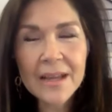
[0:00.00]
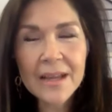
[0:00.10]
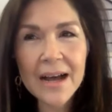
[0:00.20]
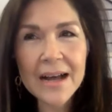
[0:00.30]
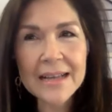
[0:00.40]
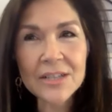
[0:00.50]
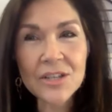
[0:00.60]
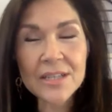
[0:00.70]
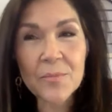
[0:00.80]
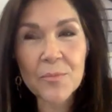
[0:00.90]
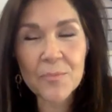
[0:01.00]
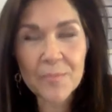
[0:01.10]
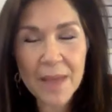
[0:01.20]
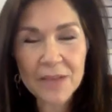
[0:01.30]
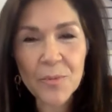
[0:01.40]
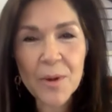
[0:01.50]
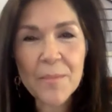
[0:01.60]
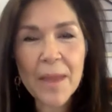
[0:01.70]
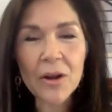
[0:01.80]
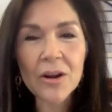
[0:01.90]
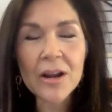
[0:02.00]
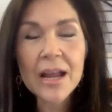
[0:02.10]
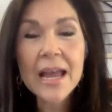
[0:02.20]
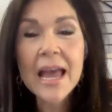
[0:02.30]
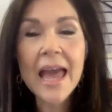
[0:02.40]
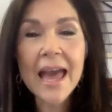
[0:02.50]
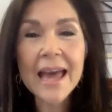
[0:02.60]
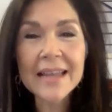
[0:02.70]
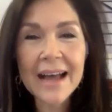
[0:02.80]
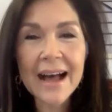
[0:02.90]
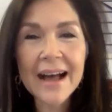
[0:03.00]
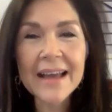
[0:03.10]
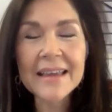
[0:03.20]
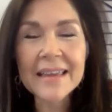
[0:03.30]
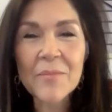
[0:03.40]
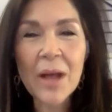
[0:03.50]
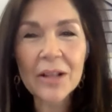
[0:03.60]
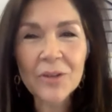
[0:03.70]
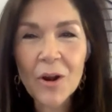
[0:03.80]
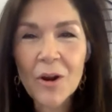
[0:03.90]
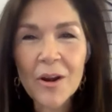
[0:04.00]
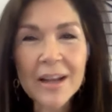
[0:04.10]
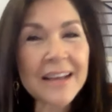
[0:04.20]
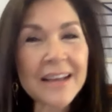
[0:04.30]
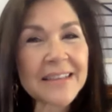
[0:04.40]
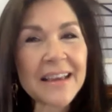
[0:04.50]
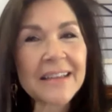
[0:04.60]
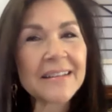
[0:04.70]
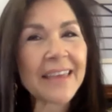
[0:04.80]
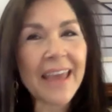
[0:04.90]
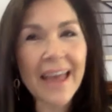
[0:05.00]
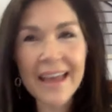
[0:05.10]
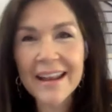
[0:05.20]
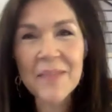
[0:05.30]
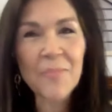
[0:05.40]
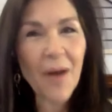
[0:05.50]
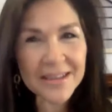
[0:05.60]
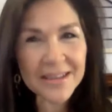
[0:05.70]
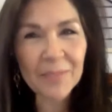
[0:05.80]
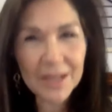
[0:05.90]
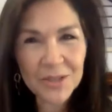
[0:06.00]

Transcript: uh, she's a master printmaker. And I emailed her and I said, Can I possibly